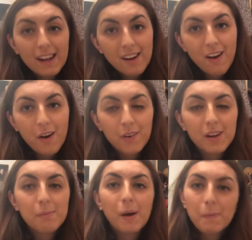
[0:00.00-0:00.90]
In a
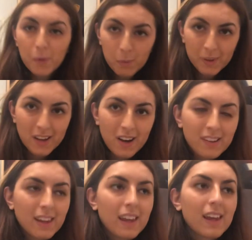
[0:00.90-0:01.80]
Hurry by Paul
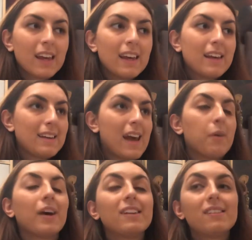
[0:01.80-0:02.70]
McCartney.
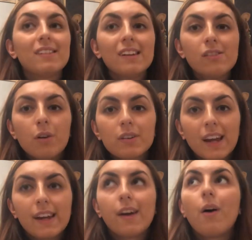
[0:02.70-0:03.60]
Now, I did not
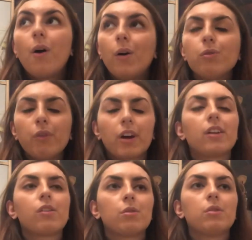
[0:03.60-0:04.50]
get it on
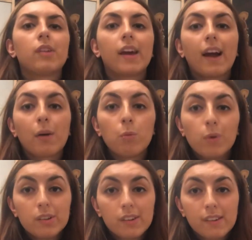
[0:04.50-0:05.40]
Record Store Day. I
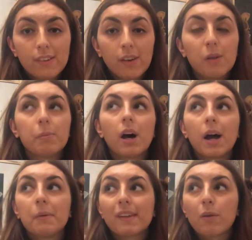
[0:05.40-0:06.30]
wanted to, but
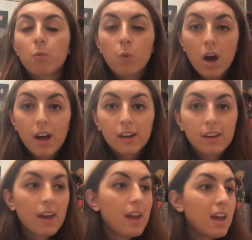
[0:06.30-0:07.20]
I was at
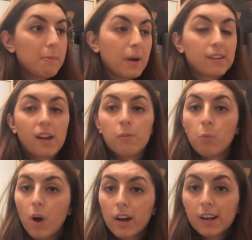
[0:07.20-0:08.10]
work. By the time
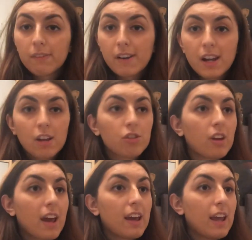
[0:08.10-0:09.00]
work had finished,
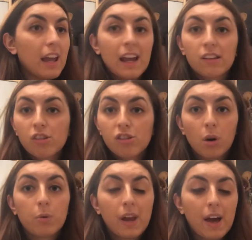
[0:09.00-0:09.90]
it had
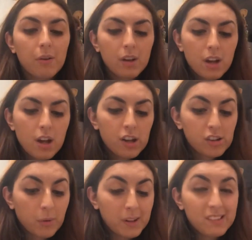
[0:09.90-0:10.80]
sold out.
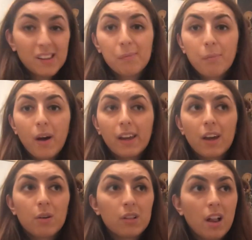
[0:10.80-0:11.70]
So I did buy
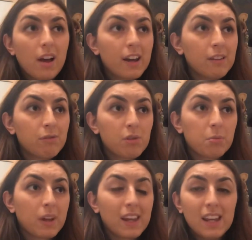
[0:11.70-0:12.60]
it online from
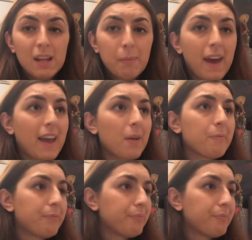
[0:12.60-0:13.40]
like eBay.